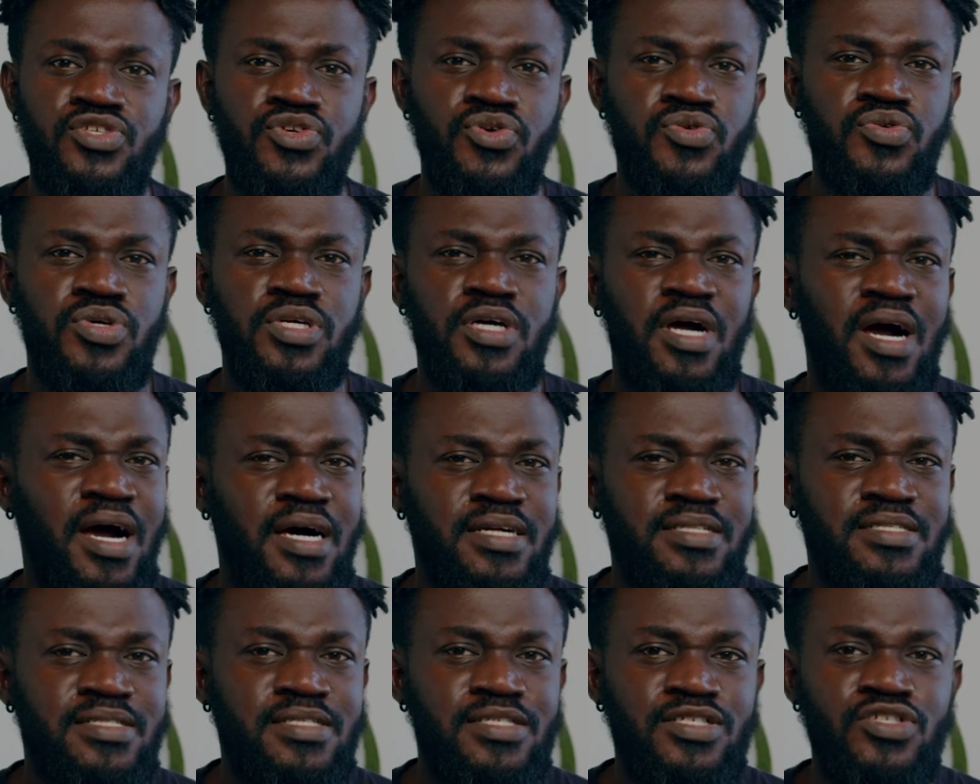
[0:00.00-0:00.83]
You
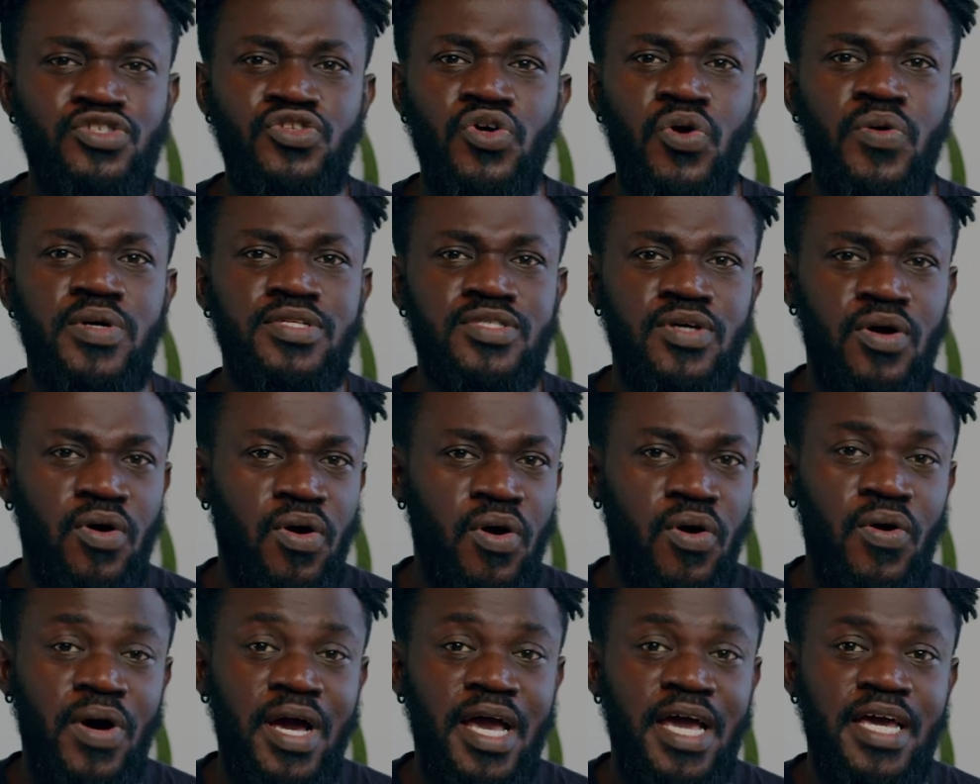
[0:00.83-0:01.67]
can't know it
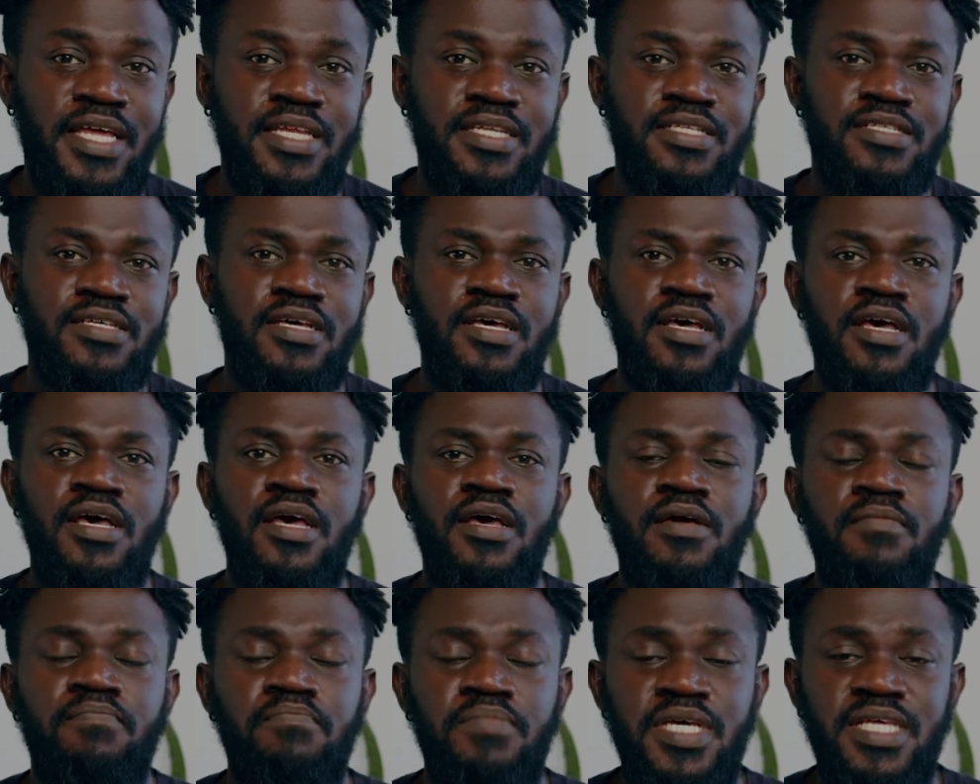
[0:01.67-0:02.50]
all, and
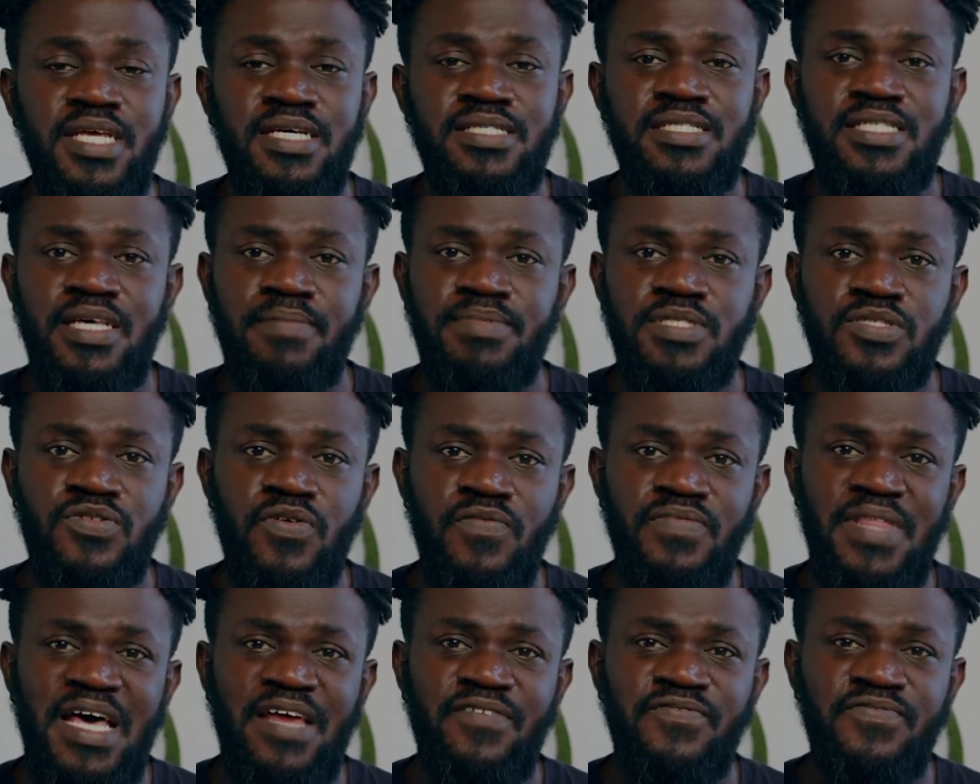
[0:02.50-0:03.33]
being accepting
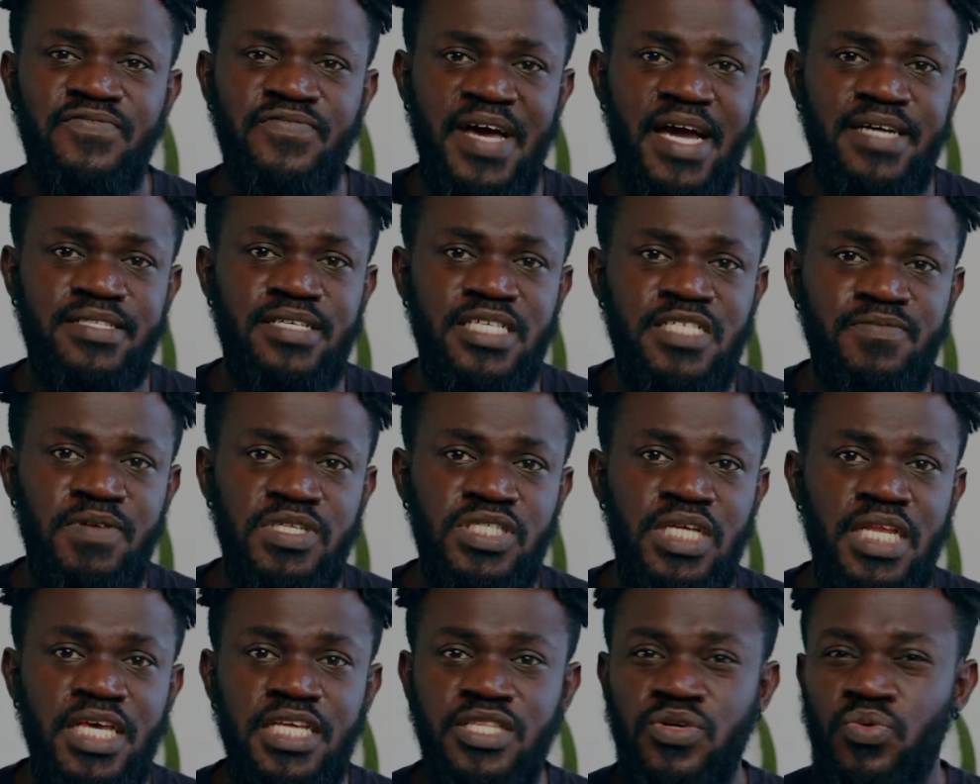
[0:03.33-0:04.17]
of that fact,
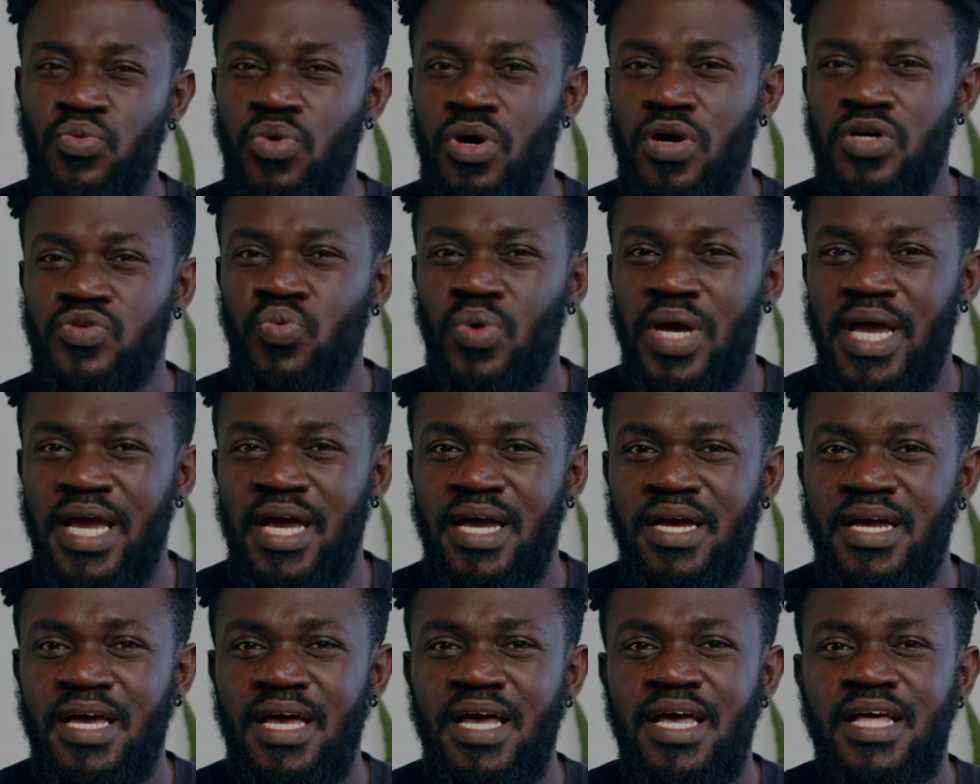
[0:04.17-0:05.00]
especially in a world
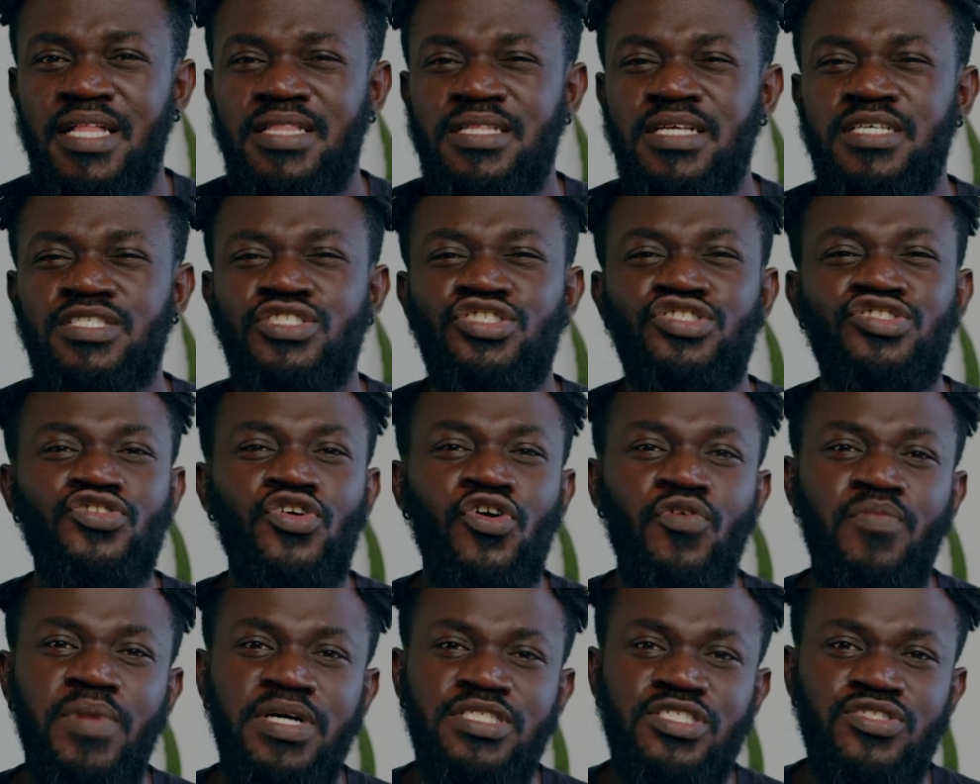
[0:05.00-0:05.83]
where there's
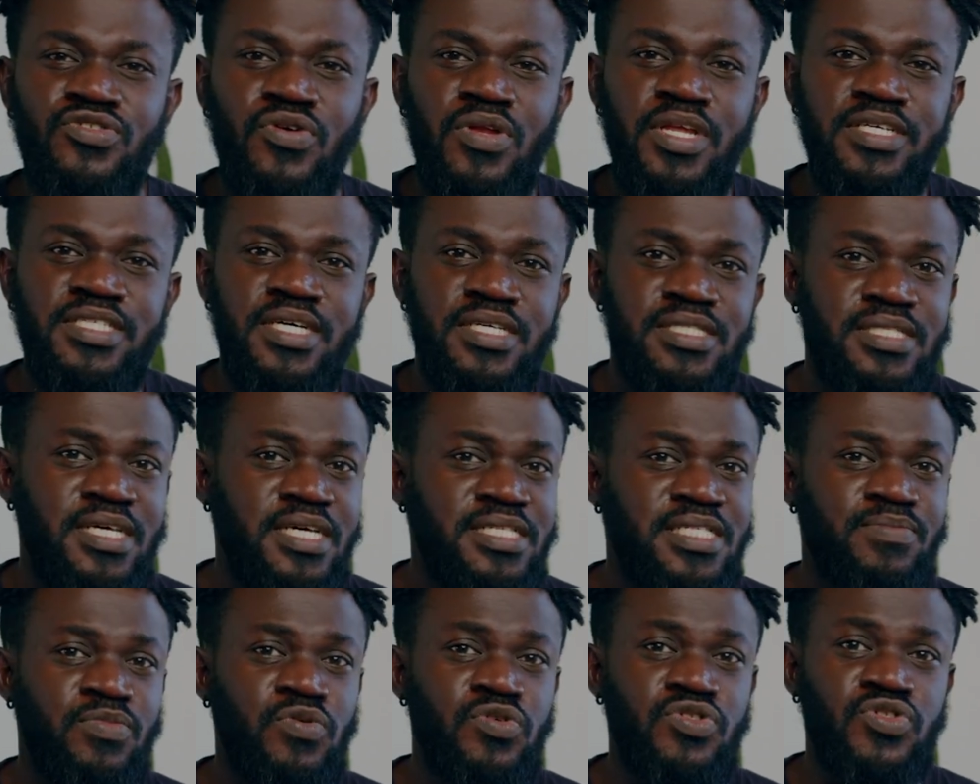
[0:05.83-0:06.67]
so much knowledge
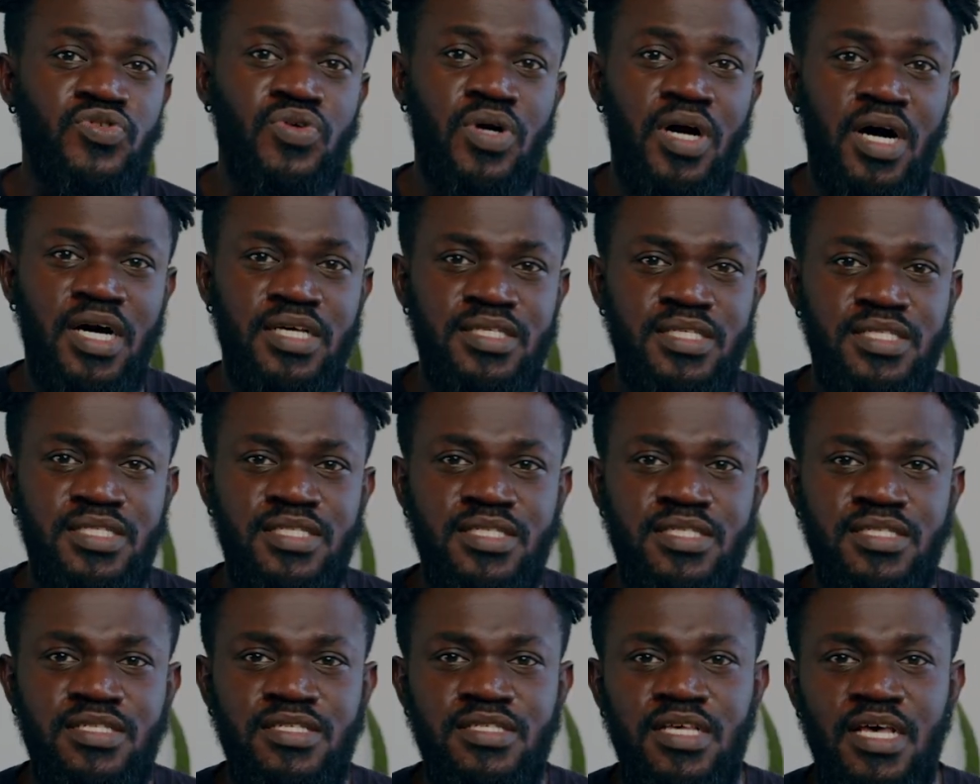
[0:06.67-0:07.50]
accessible to
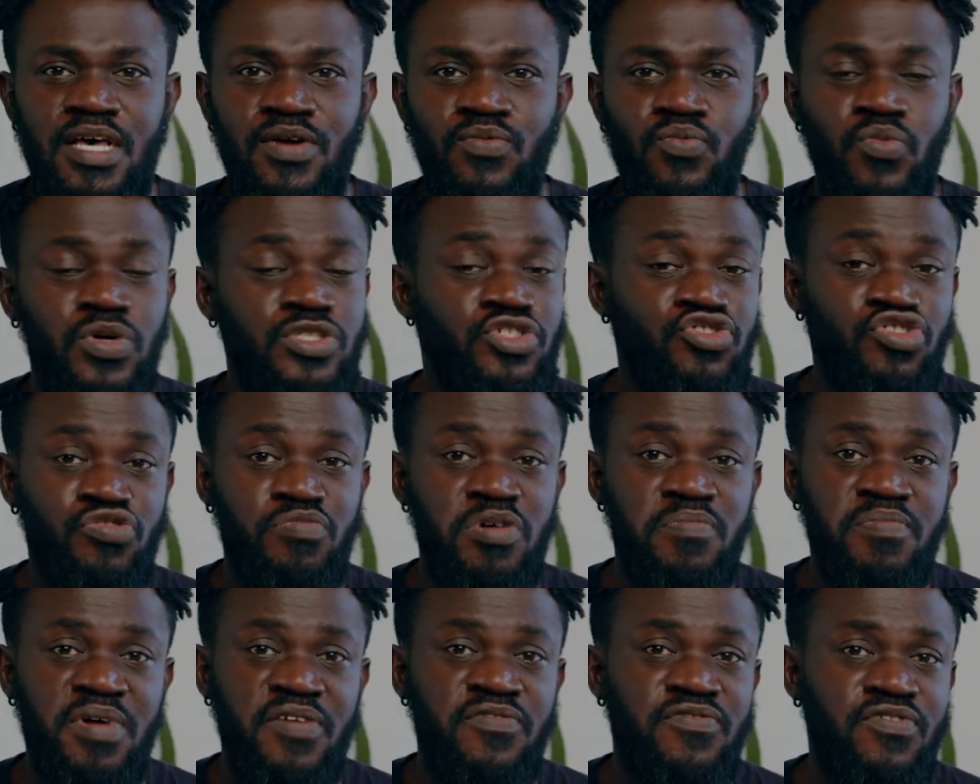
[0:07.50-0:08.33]
us, what you
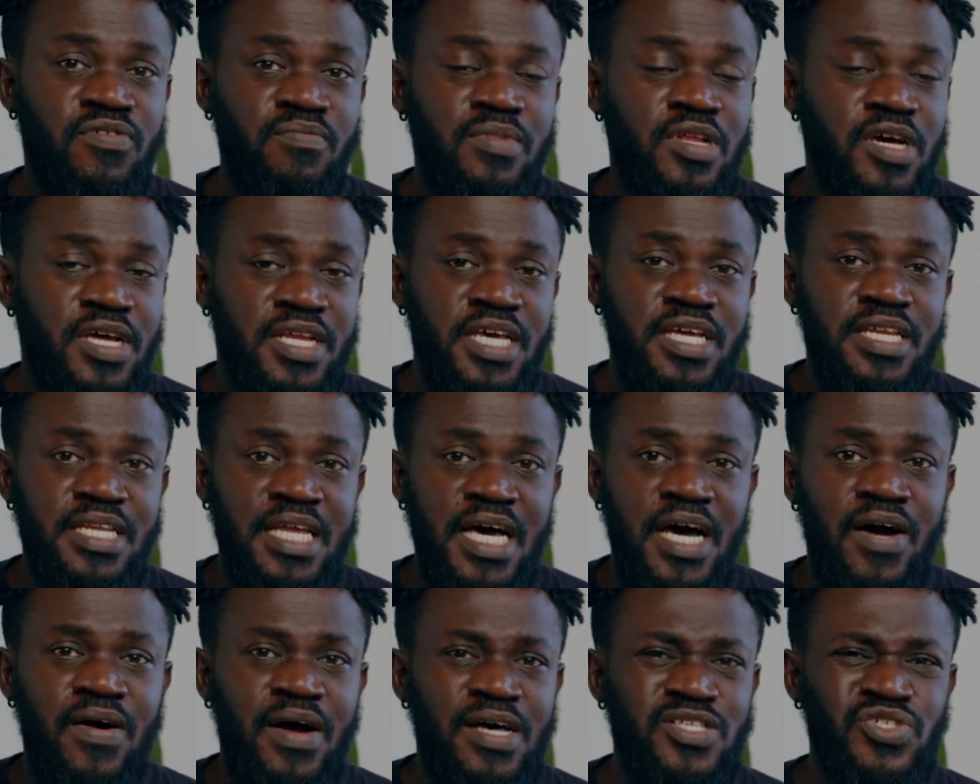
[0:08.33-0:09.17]
remember from learning
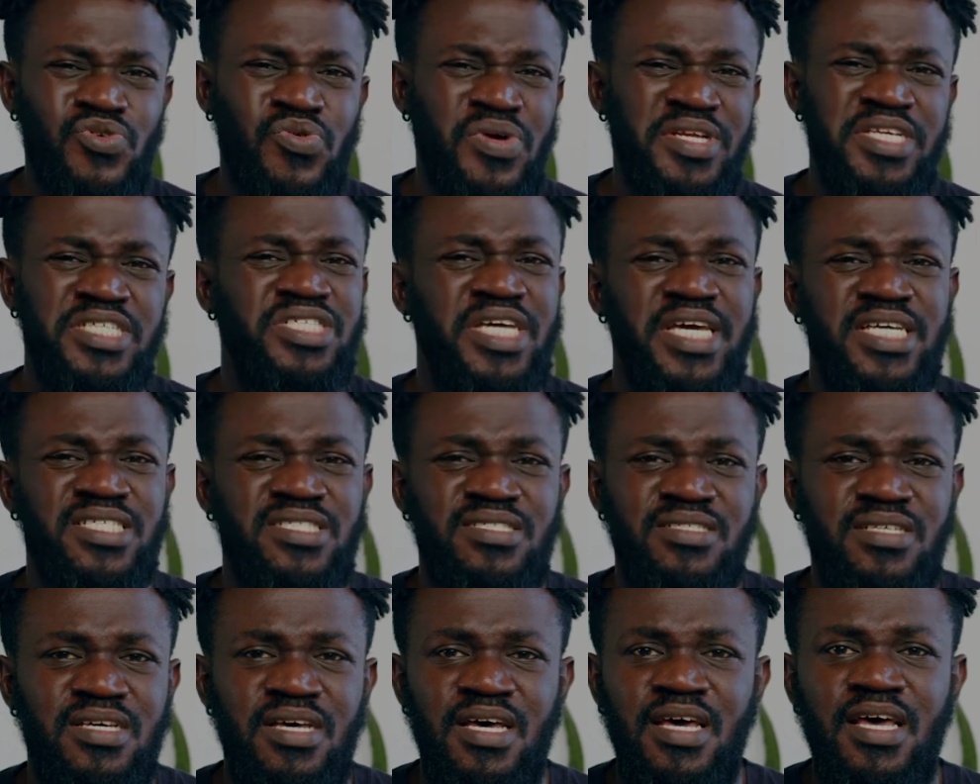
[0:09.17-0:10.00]
now has already
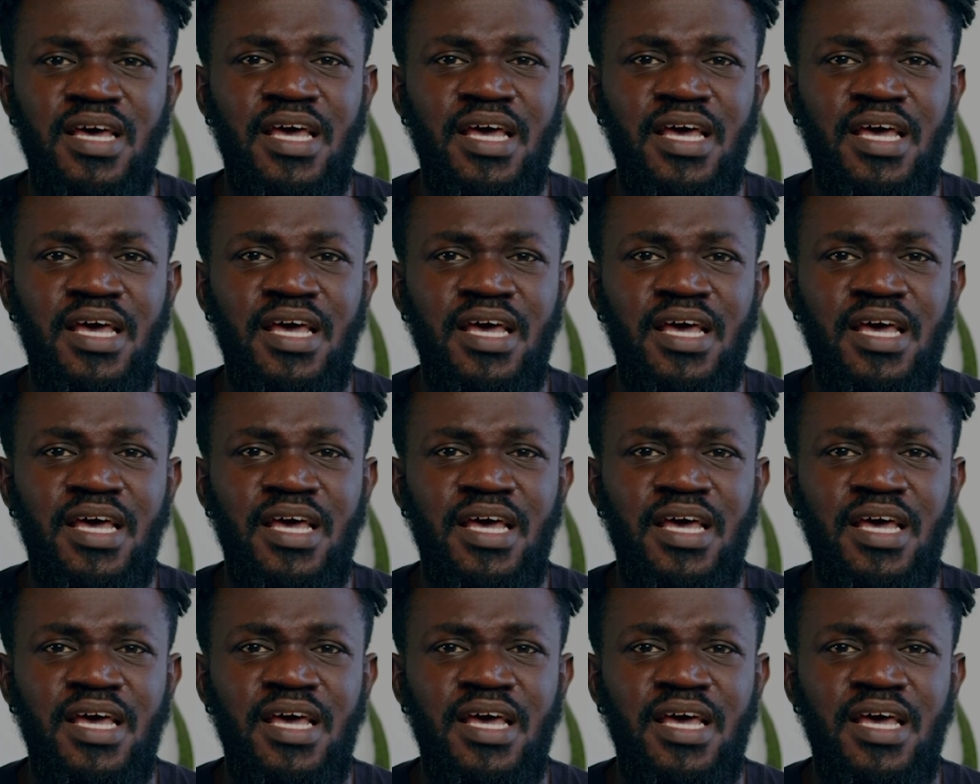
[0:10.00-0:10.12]
changed.